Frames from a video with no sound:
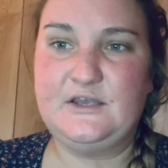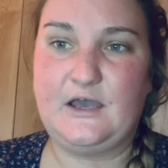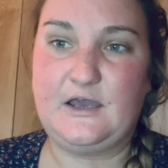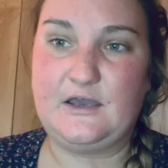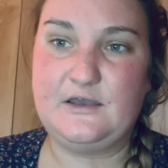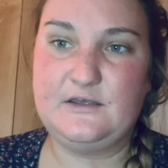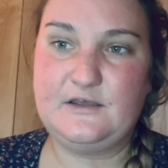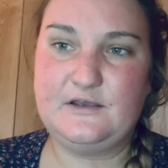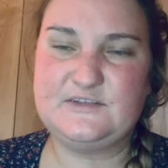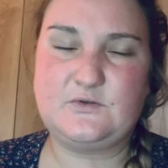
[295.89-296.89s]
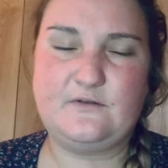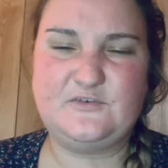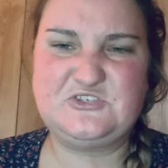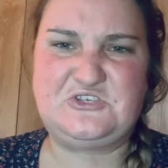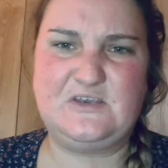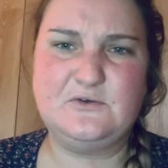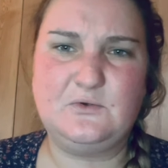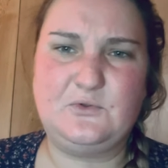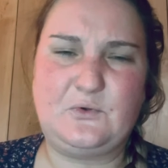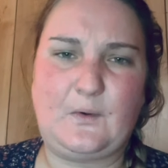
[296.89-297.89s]
as sort of a
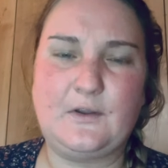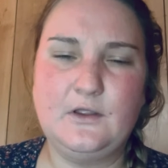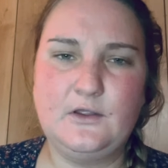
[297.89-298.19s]
shield or